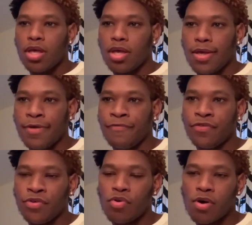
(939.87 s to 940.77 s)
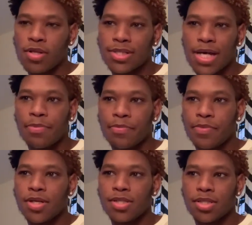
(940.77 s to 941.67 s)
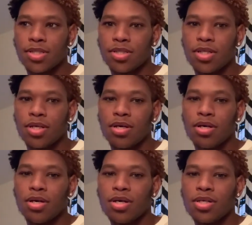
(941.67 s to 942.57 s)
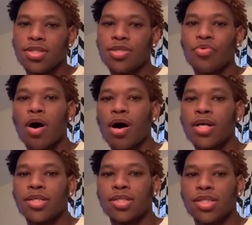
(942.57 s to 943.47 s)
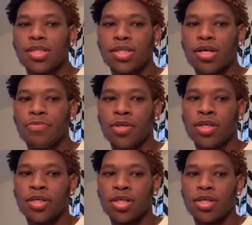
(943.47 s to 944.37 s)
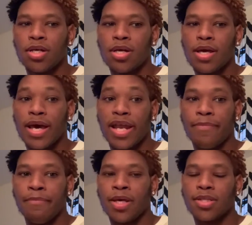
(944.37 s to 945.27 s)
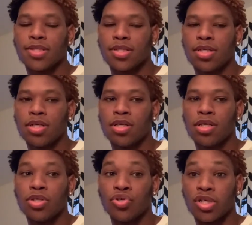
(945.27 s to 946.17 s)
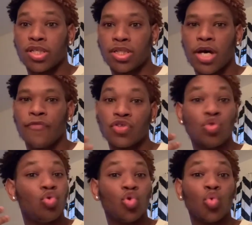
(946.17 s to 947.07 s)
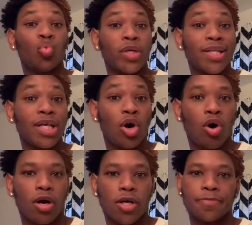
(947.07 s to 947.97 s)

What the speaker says: If you are the type of person to honestly sit up here and admit yourself to who you really are,